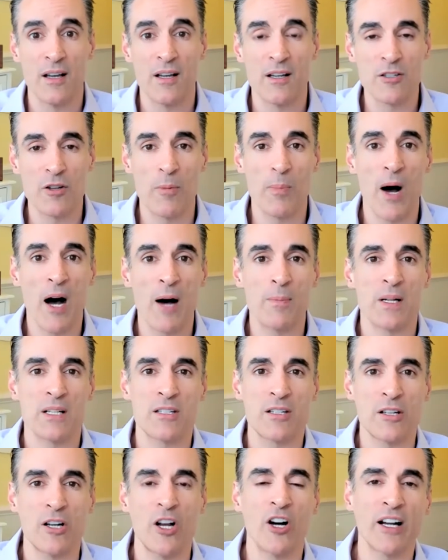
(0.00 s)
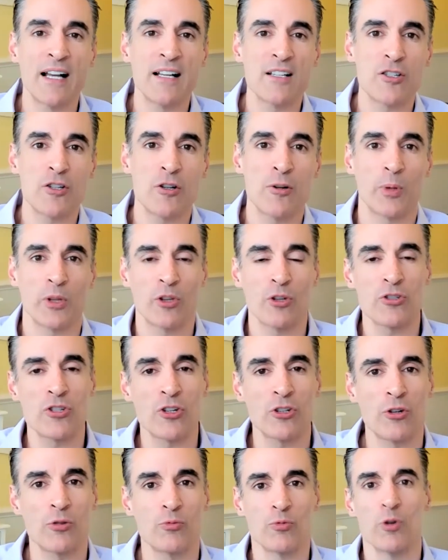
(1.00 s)
So, Bob, it's a long answer, but those are
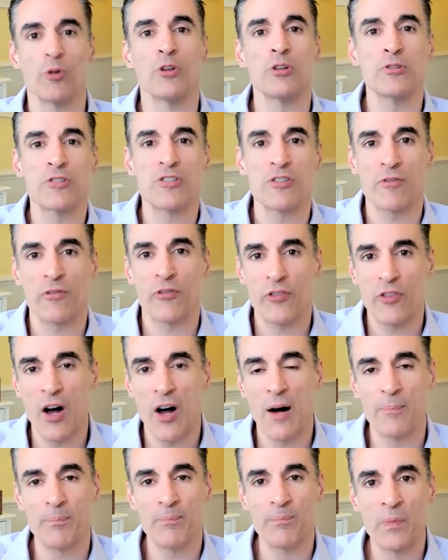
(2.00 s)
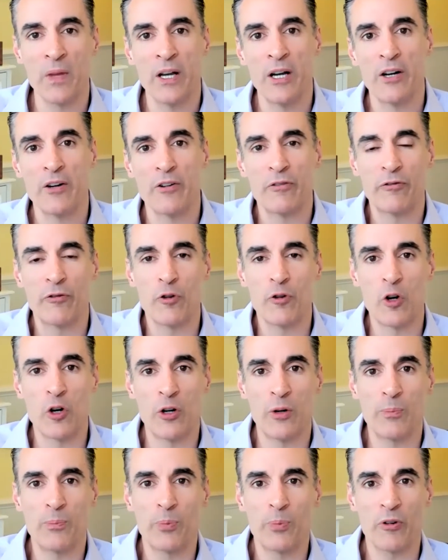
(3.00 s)
the rules of thumb
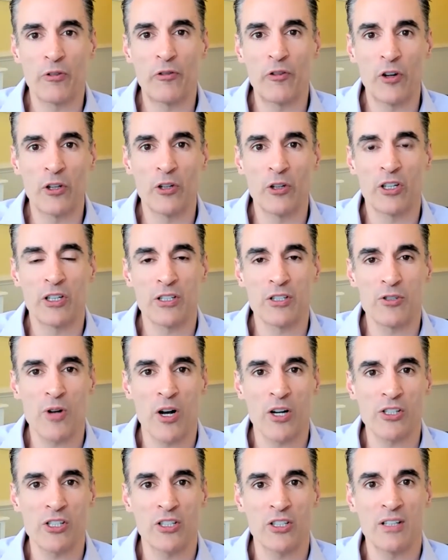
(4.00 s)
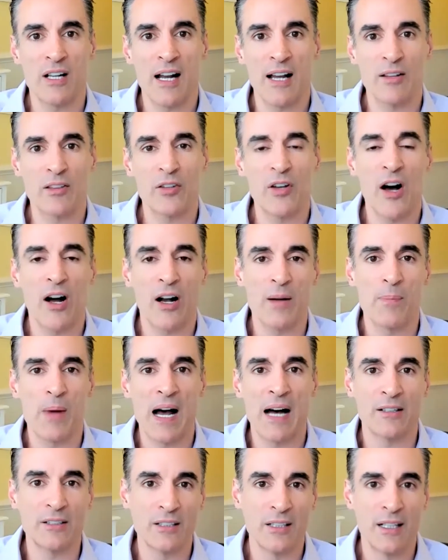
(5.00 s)
for portfolio construction that I talk
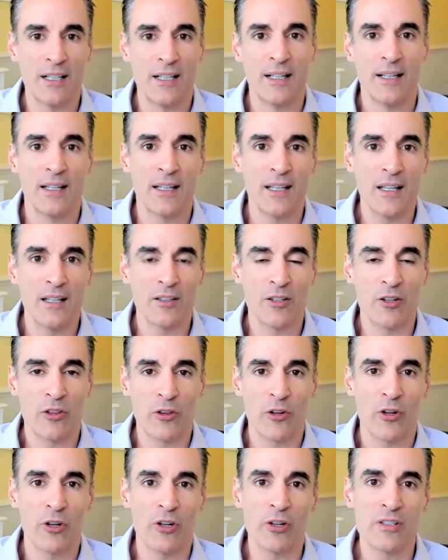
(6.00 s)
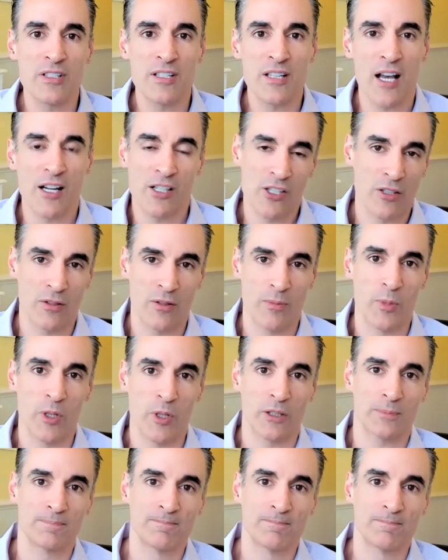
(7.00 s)
about in the third section of the book.